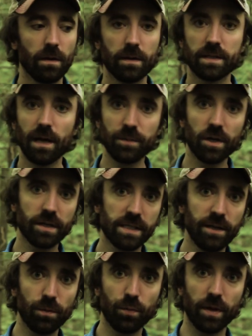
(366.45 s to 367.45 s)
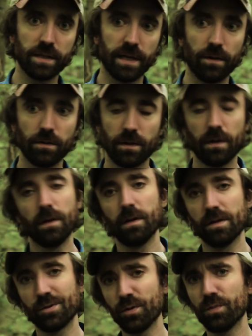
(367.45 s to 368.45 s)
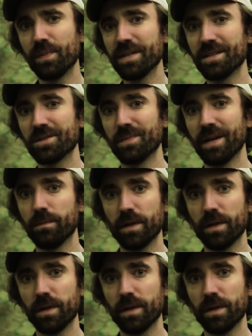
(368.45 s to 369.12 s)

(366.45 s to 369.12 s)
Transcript: As Tom DiAugustino points out, a shrewd businessman